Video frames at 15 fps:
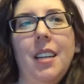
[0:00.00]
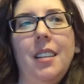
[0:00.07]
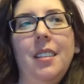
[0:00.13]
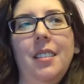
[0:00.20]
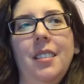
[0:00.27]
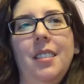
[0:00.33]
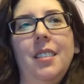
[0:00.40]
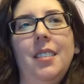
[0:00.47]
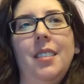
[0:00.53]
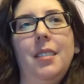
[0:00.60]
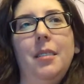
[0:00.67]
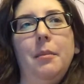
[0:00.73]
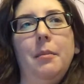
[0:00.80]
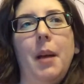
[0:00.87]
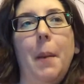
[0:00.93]

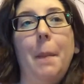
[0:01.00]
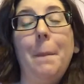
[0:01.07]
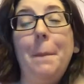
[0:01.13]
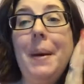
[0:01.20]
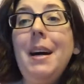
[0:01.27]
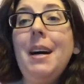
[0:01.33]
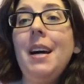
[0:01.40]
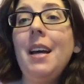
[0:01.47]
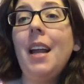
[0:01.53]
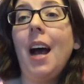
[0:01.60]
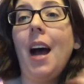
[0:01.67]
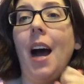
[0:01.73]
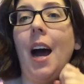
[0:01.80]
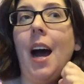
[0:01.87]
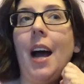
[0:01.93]
um but
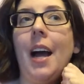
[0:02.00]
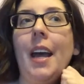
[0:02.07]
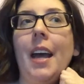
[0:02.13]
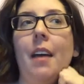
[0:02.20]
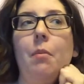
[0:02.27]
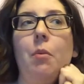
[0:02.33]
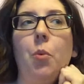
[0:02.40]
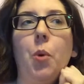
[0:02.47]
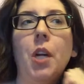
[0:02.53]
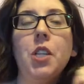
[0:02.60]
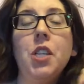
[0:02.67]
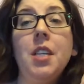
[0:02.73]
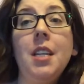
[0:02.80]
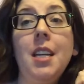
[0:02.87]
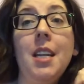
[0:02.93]
I have been
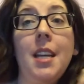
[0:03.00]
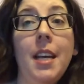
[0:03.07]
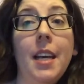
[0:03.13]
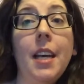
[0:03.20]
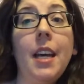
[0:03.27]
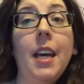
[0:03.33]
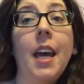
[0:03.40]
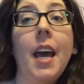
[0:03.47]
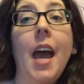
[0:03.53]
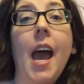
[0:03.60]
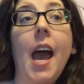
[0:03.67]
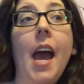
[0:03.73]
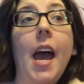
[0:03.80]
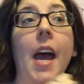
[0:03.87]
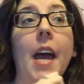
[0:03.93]
watching The Knick
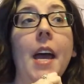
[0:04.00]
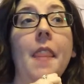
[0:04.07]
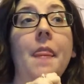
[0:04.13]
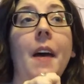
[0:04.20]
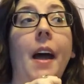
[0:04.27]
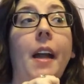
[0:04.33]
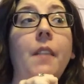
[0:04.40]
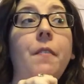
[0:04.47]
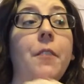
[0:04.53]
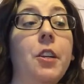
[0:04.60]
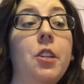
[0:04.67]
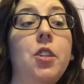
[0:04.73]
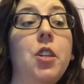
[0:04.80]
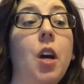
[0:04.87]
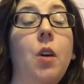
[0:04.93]
and that
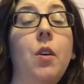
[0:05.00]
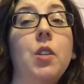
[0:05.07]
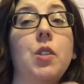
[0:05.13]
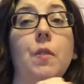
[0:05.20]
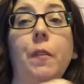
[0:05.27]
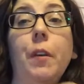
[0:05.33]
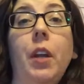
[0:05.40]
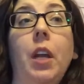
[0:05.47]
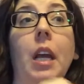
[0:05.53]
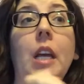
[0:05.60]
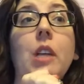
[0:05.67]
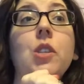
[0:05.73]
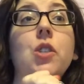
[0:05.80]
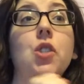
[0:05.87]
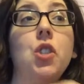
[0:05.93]
freak show is
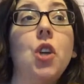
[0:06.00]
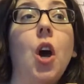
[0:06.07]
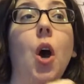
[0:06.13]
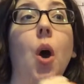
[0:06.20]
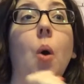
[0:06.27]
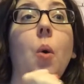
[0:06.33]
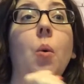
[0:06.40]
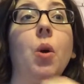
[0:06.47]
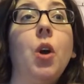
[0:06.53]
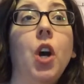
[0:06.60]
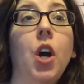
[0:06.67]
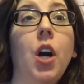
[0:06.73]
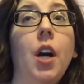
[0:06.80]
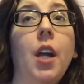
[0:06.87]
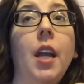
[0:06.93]
freaking so
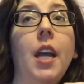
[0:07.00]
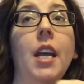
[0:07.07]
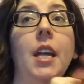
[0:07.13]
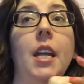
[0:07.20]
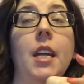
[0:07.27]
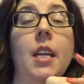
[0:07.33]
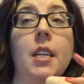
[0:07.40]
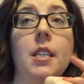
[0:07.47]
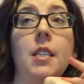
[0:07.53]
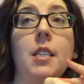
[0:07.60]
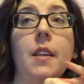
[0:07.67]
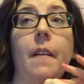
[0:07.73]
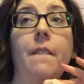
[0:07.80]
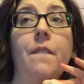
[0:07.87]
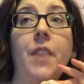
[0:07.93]
good. It
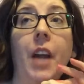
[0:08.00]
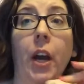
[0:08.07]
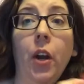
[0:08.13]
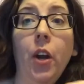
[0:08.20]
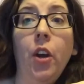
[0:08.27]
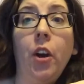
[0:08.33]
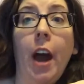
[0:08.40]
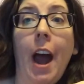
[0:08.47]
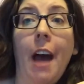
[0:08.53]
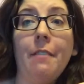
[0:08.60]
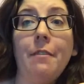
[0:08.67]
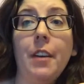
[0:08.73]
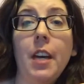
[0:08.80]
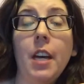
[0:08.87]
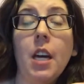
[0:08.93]
is very
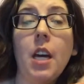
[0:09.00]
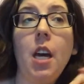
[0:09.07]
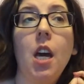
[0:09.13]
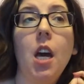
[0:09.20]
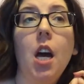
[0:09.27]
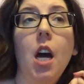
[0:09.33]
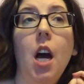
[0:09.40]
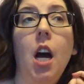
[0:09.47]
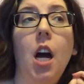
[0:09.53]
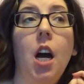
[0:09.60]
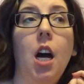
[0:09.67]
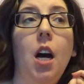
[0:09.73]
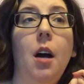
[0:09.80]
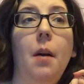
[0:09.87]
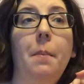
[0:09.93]
graphic.
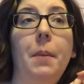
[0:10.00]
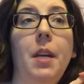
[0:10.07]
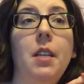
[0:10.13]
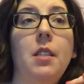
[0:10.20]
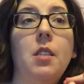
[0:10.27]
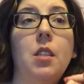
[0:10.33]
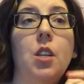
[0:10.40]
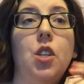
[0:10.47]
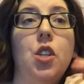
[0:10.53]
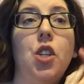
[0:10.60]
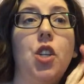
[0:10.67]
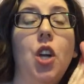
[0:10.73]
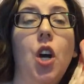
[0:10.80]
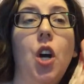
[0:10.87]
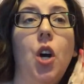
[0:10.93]
Um, it's a
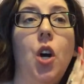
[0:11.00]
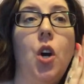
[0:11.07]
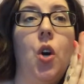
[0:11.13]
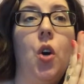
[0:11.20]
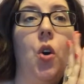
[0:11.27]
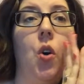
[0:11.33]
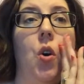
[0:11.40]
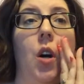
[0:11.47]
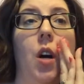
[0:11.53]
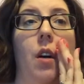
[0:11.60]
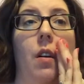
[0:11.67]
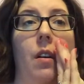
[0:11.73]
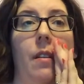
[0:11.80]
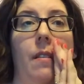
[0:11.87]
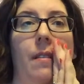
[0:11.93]
show
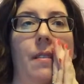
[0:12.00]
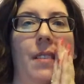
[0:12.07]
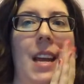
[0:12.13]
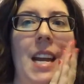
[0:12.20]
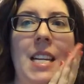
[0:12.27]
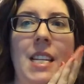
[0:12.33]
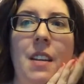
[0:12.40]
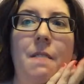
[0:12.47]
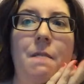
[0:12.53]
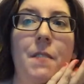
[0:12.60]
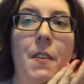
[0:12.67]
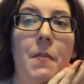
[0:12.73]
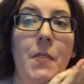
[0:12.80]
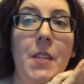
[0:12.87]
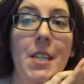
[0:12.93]

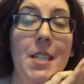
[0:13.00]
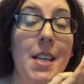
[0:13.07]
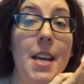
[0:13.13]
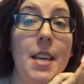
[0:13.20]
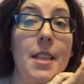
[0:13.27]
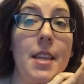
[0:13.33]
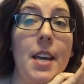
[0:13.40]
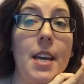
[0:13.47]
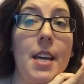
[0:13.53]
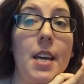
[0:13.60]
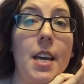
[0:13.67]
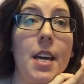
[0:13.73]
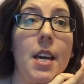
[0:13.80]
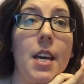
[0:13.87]
1850s, I think